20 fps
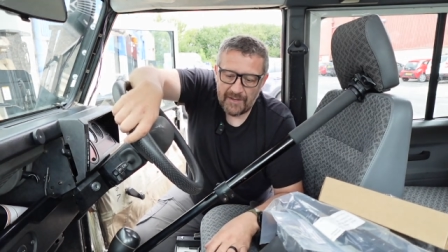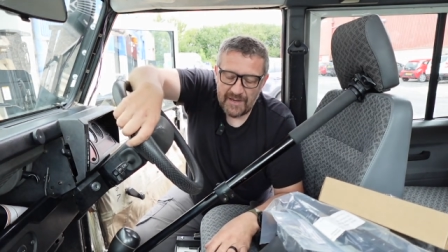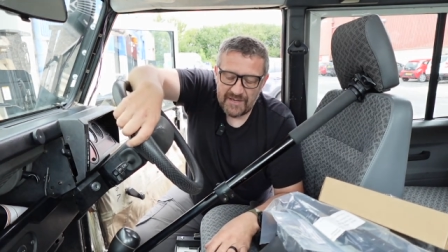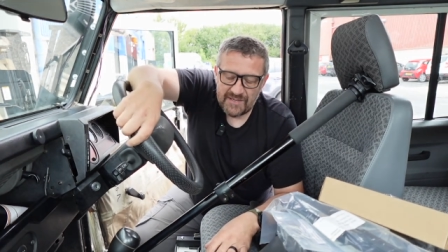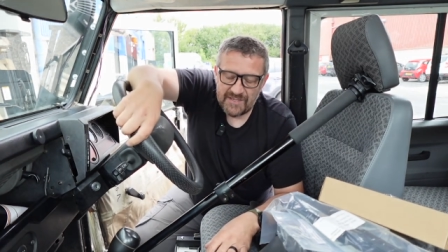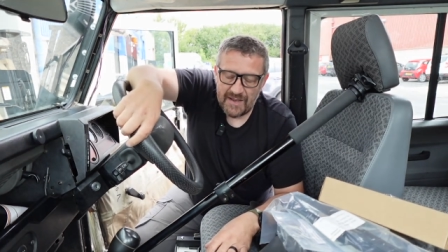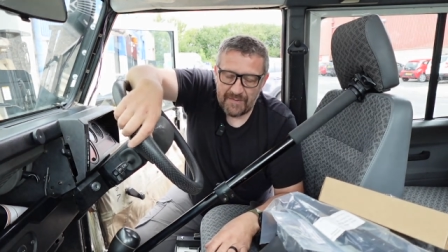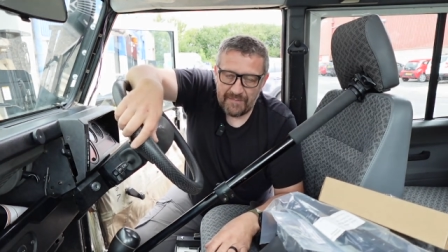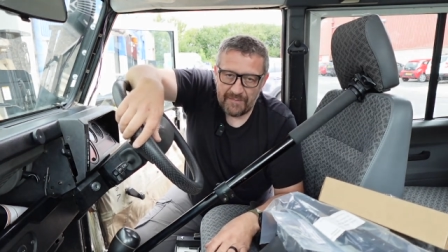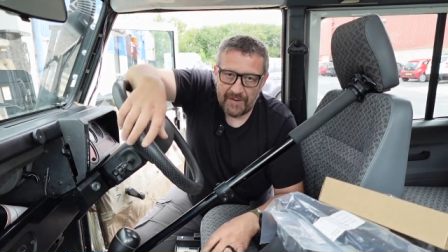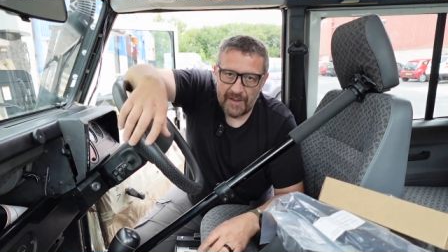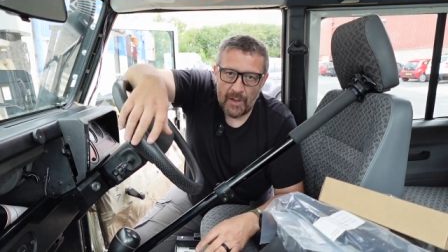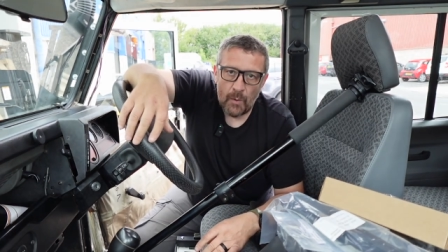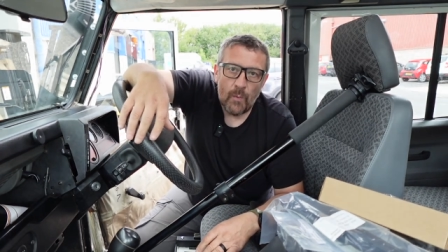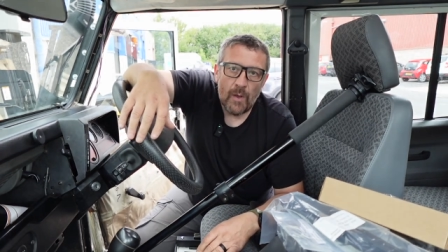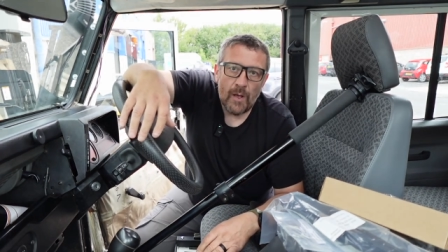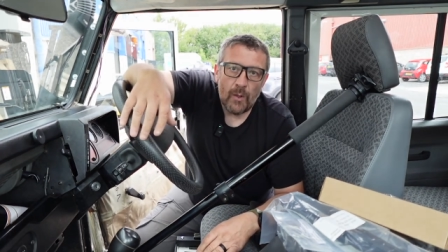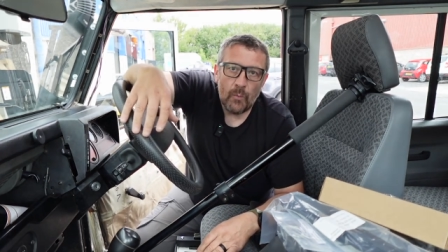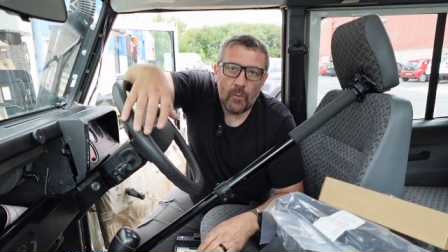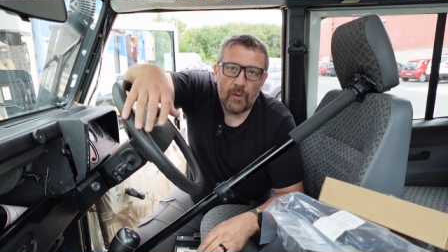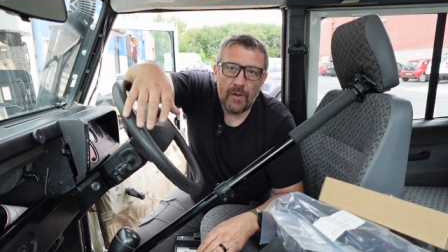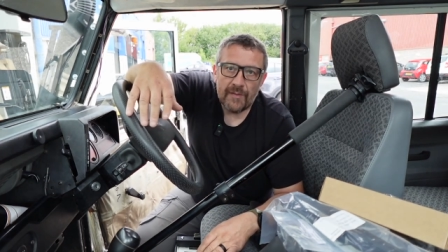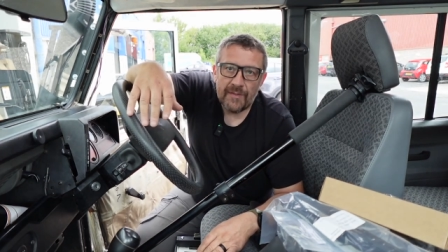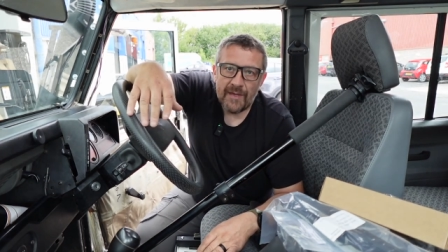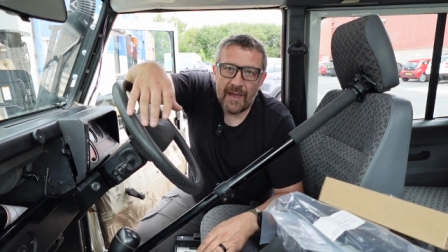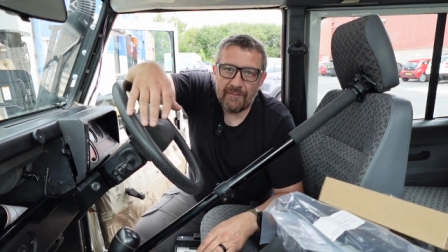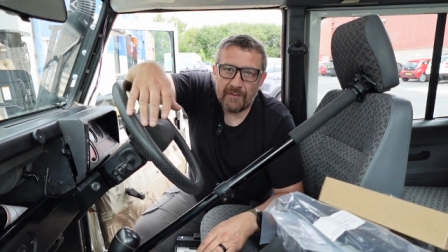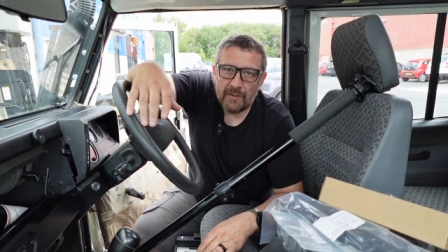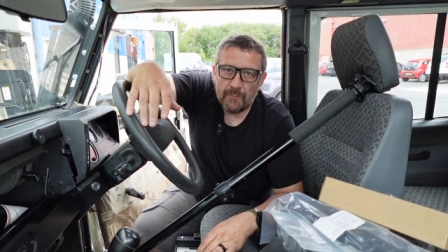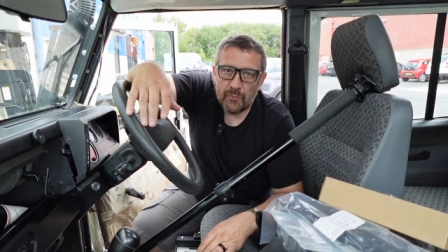it's definitely a well worth
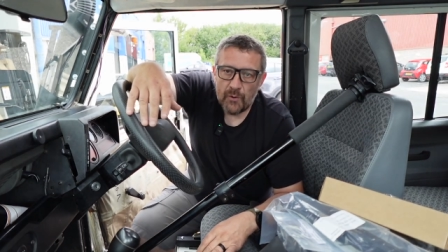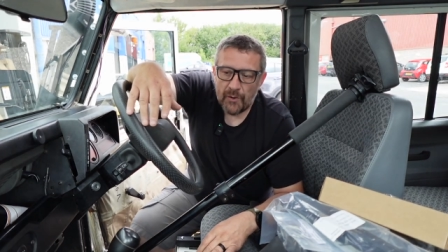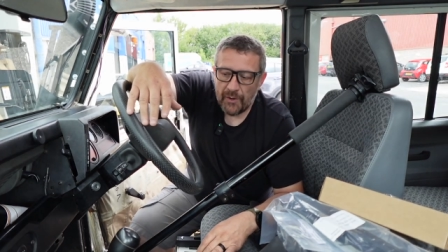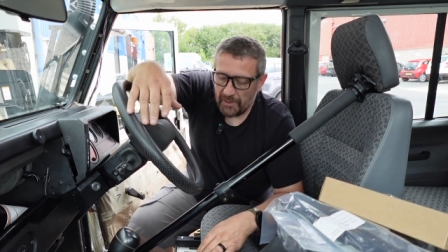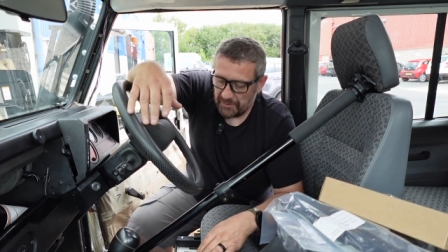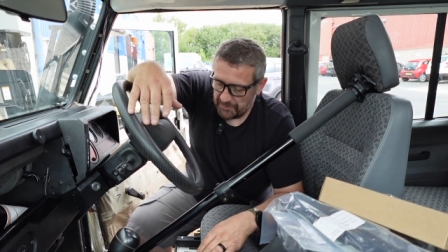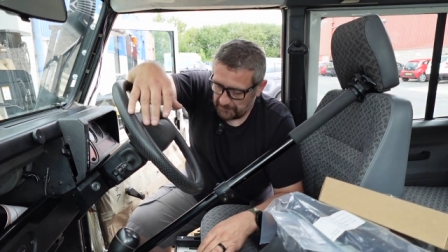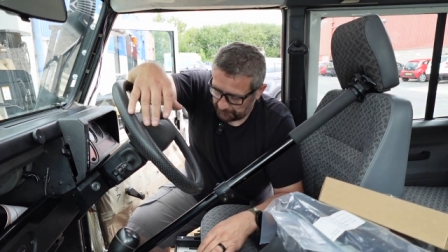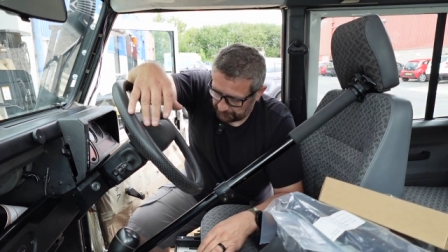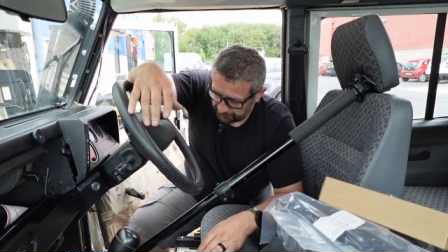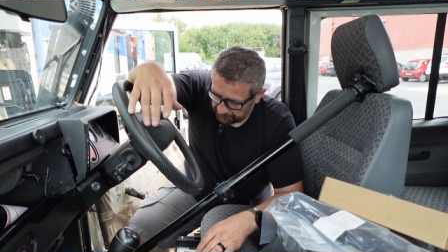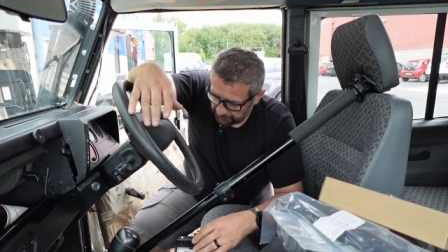having product.